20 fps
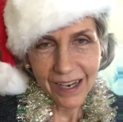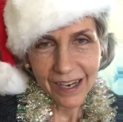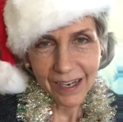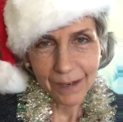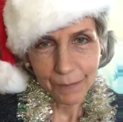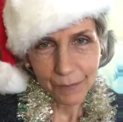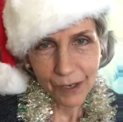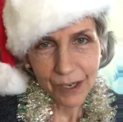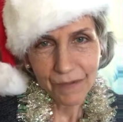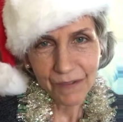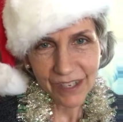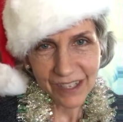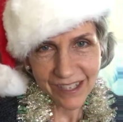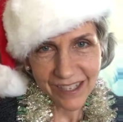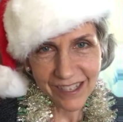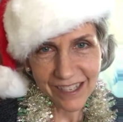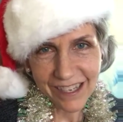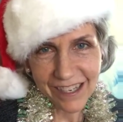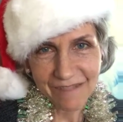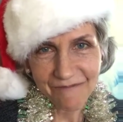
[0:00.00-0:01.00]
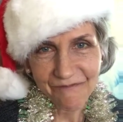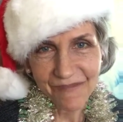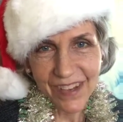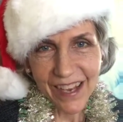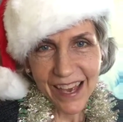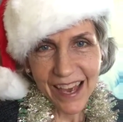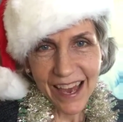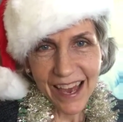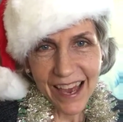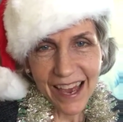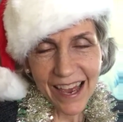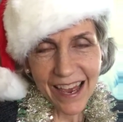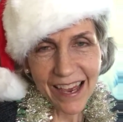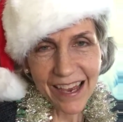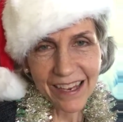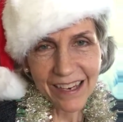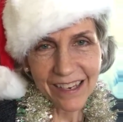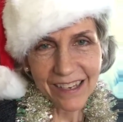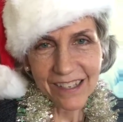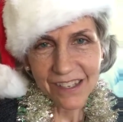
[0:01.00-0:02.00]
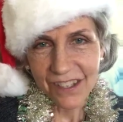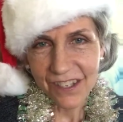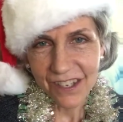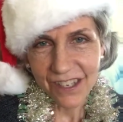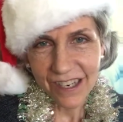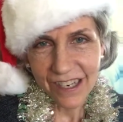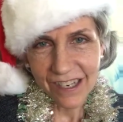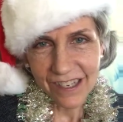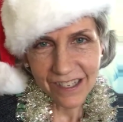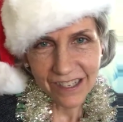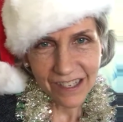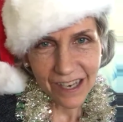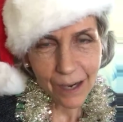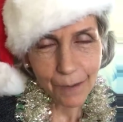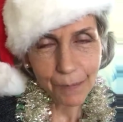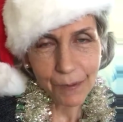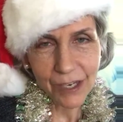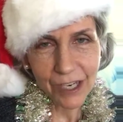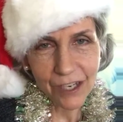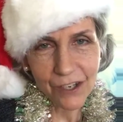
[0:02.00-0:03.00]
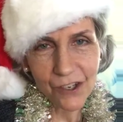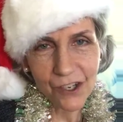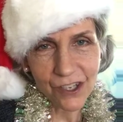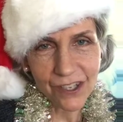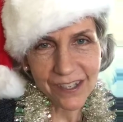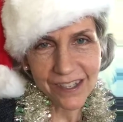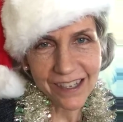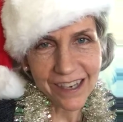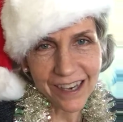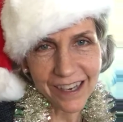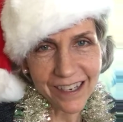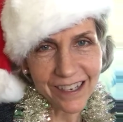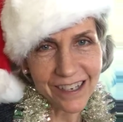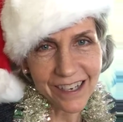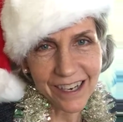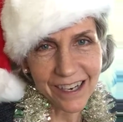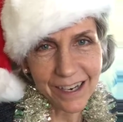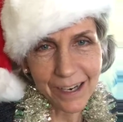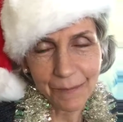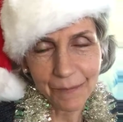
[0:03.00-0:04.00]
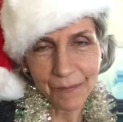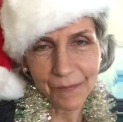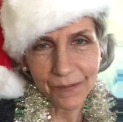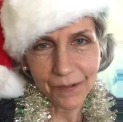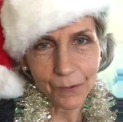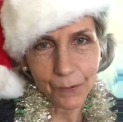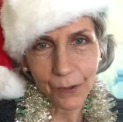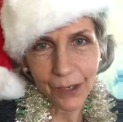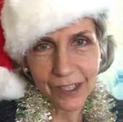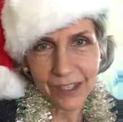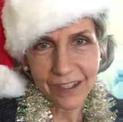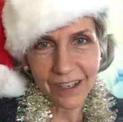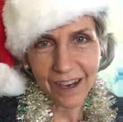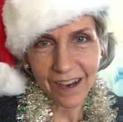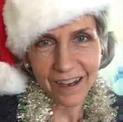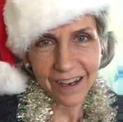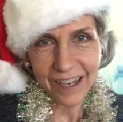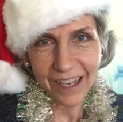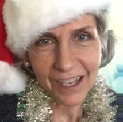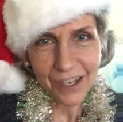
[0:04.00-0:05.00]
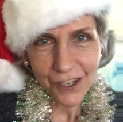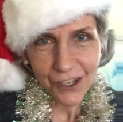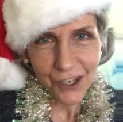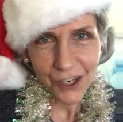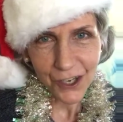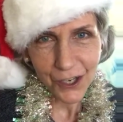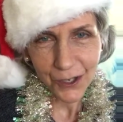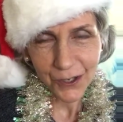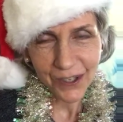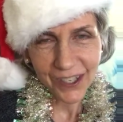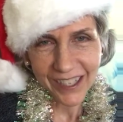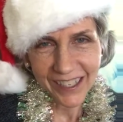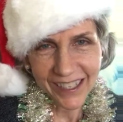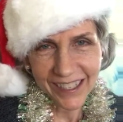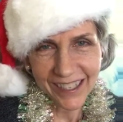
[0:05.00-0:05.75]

um, previously, and his his company just said, um, "What got into you?"